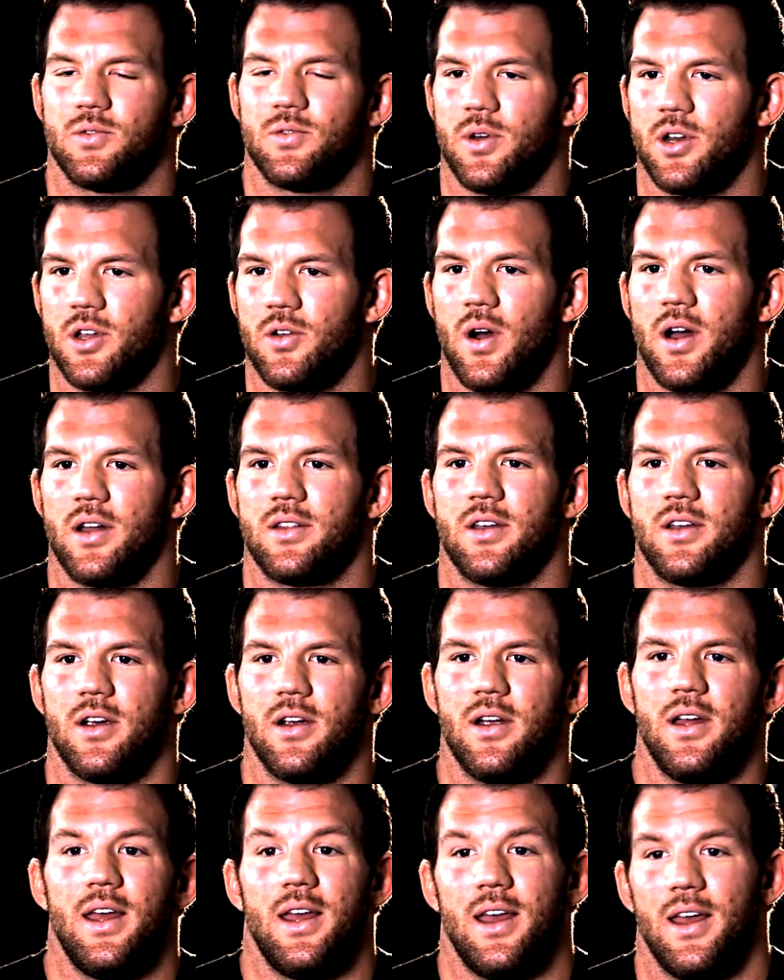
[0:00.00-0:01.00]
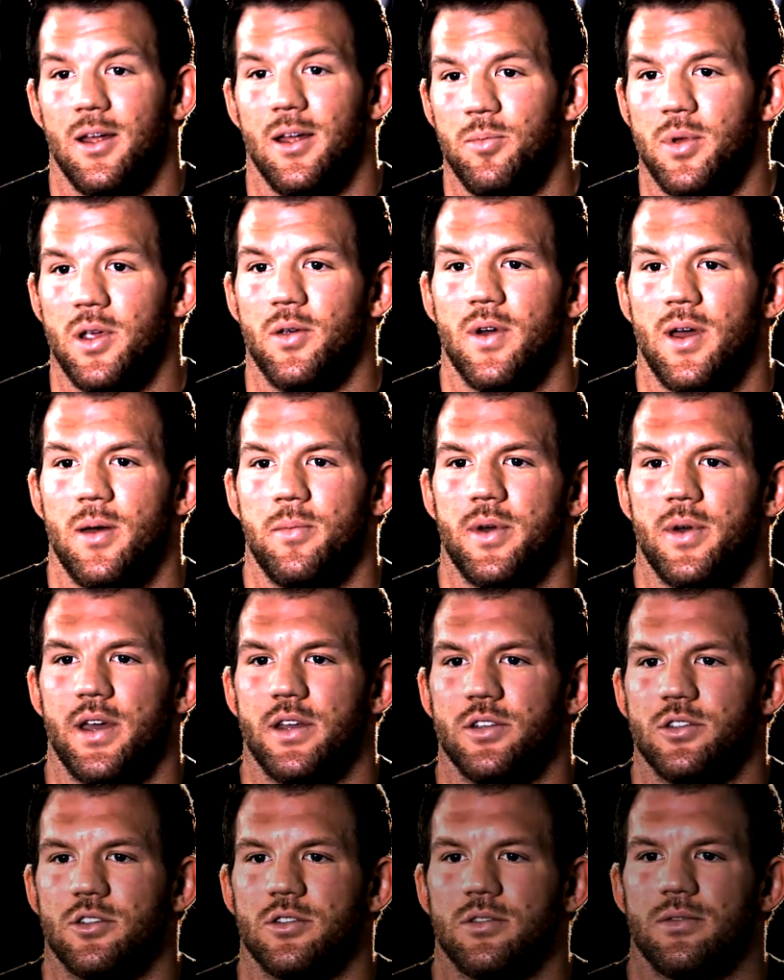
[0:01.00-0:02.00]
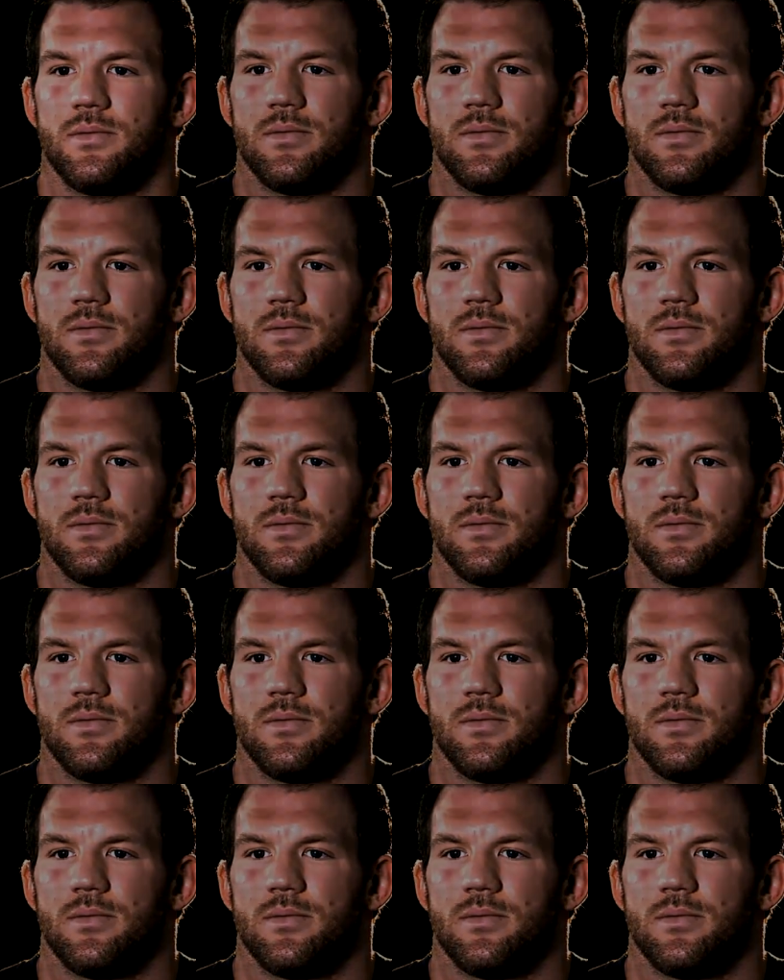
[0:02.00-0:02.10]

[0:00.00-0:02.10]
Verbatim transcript: want to go out there and beat Rampage.